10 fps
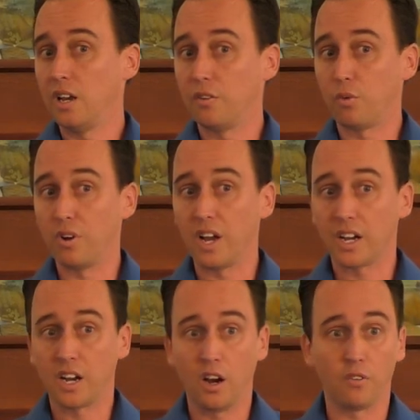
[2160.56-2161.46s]
And if we're not
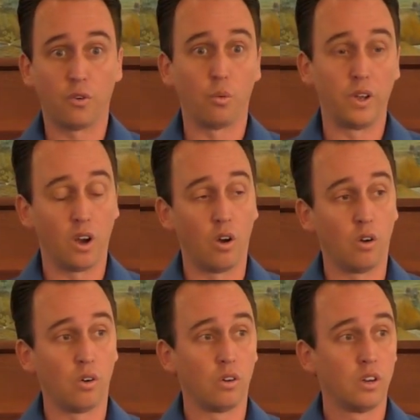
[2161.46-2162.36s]
careful, we
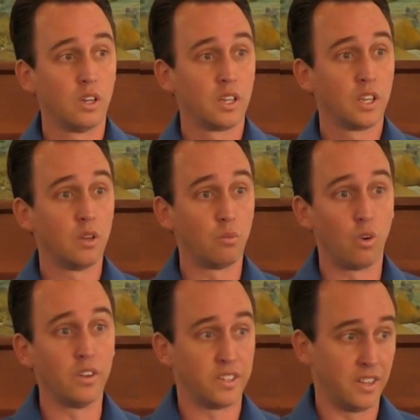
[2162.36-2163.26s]
all can
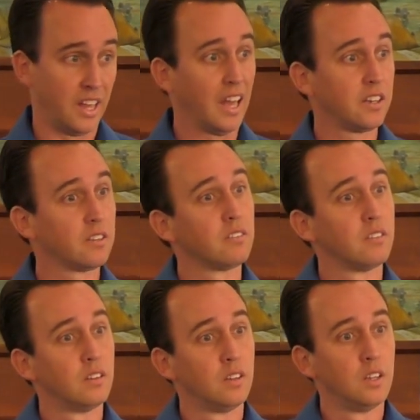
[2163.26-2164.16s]
run to that.
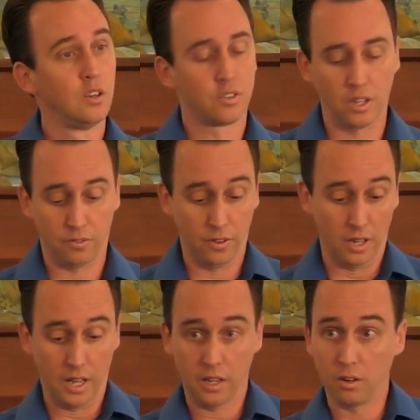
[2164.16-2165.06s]
You're saying, Phil,
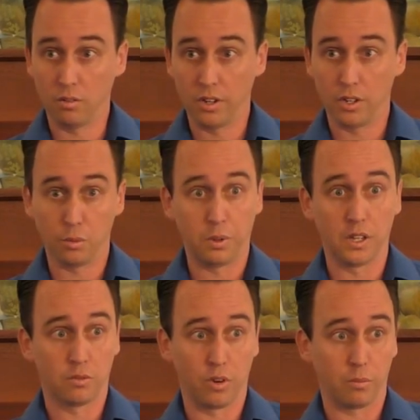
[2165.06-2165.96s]
I ain't going to run to no
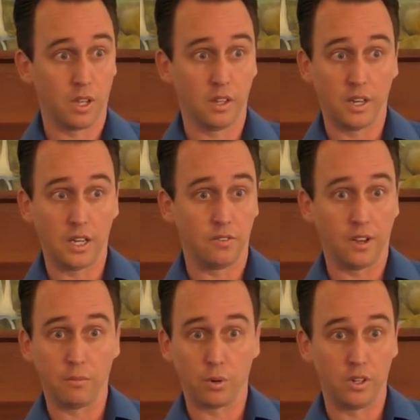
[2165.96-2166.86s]
place where I'm killing
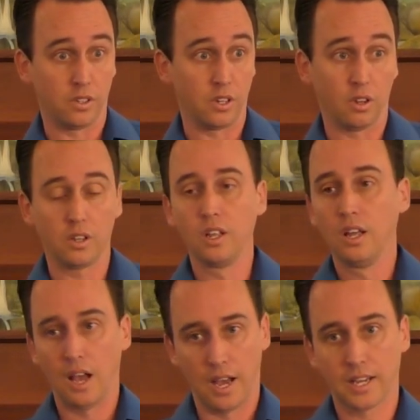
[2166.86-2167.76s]
85 priests and all.
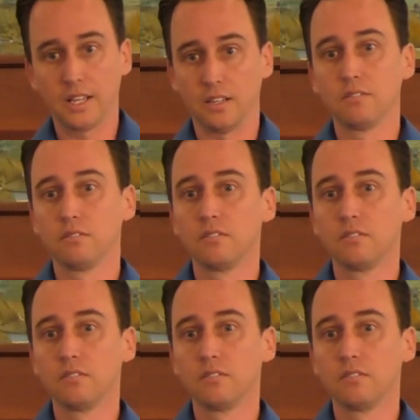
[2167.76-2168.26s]
I get it.